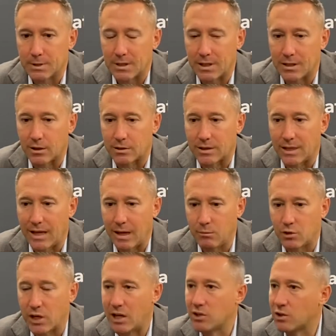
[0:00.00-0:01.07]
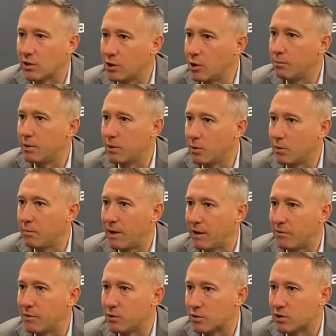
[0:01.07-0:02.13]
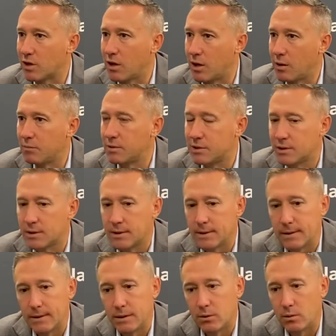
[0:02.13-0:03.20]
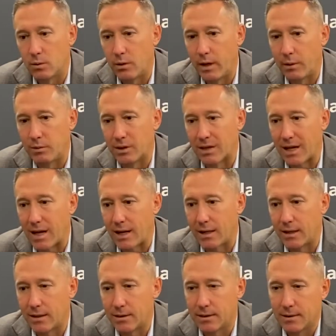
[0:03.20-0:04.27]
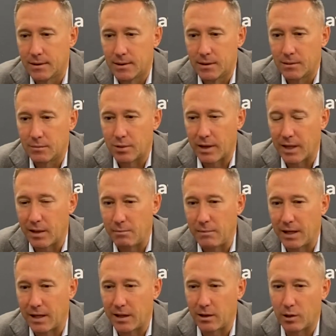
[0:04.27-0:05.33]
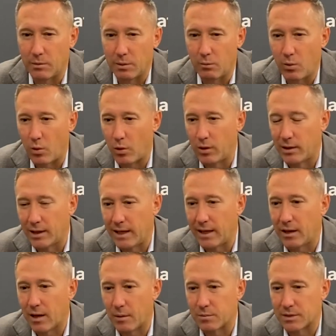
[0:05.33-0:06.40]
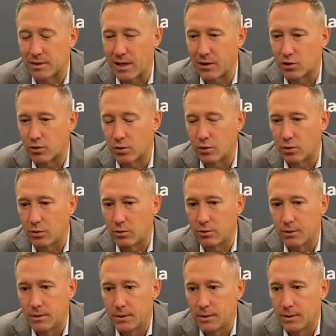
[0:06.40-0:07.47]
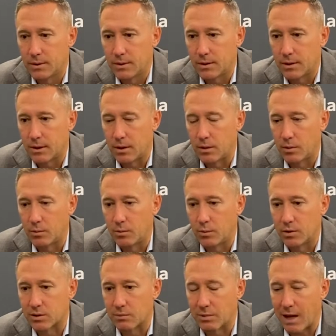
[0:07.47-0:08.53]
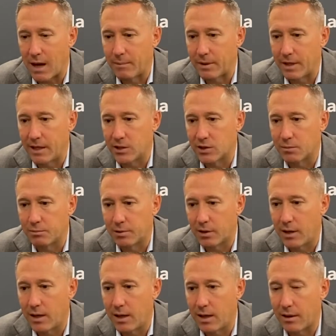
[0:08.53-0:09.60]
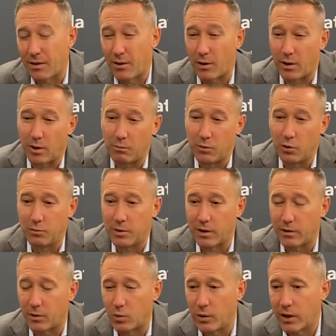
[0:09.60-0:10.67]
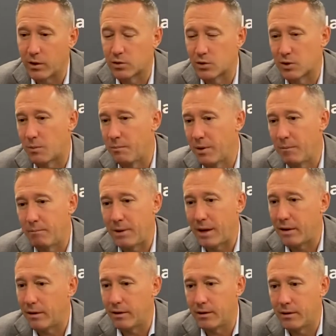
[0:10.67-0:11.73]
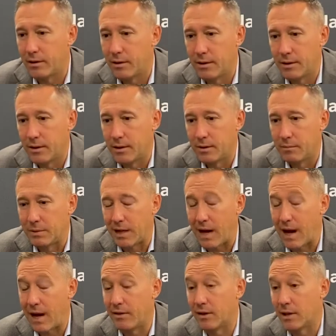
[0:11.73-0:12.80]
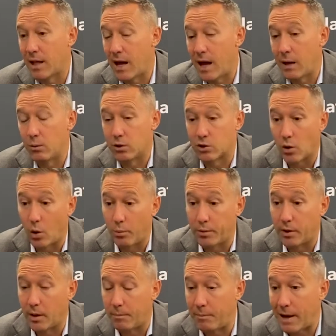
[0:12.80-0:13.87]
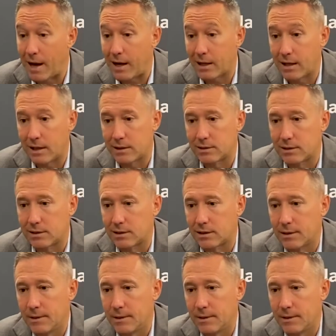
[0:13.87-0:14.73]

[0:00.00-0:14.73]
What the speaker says: I thought the game changed a little bit. We made a few subs. We were able to kind of playing to Miggy a little bit more and link up central with some combination play. I thought our movement, our wingers was a bit better behind the line, which opened up pockets.